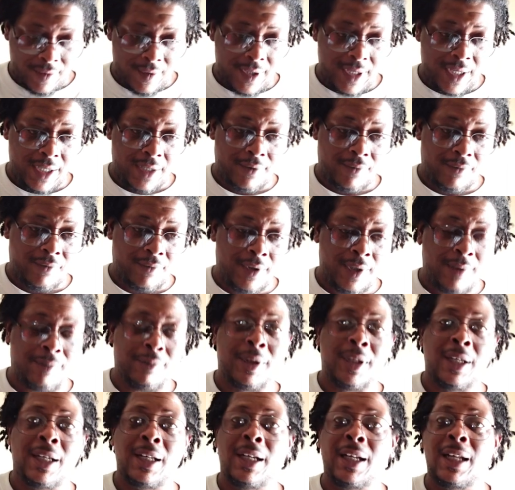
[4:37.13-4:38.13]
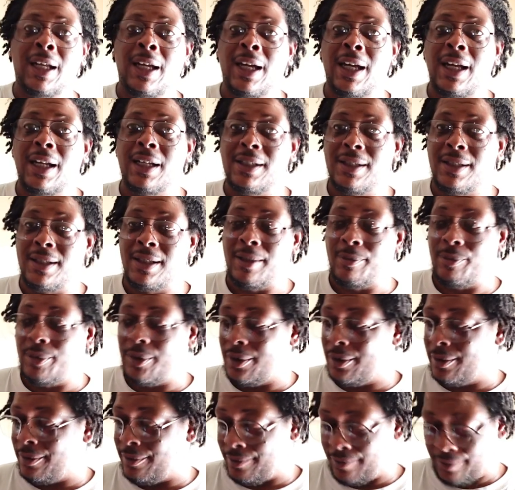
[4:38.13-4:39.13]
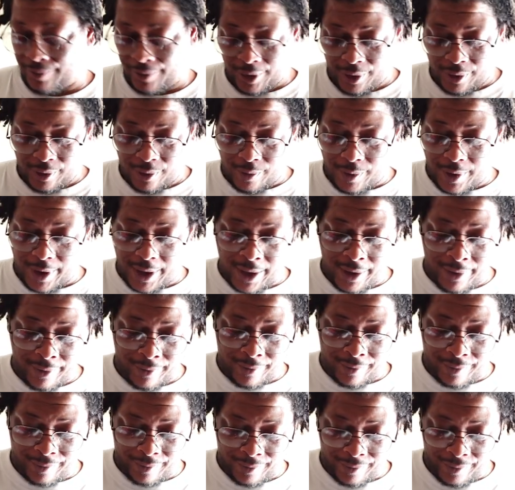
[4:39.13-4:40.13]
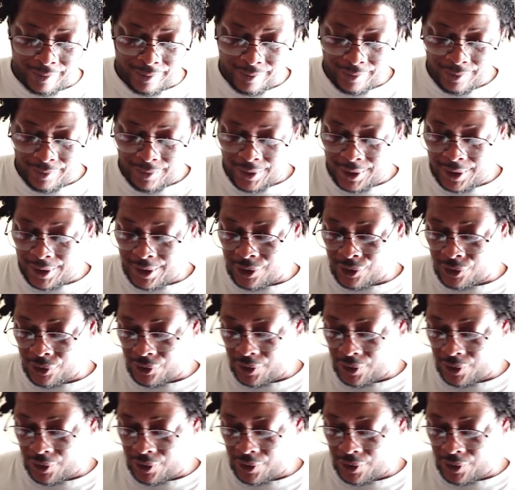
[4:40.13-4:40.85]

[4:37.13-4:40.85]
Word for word: I done ripped it. It had a zipper. Oh well. It's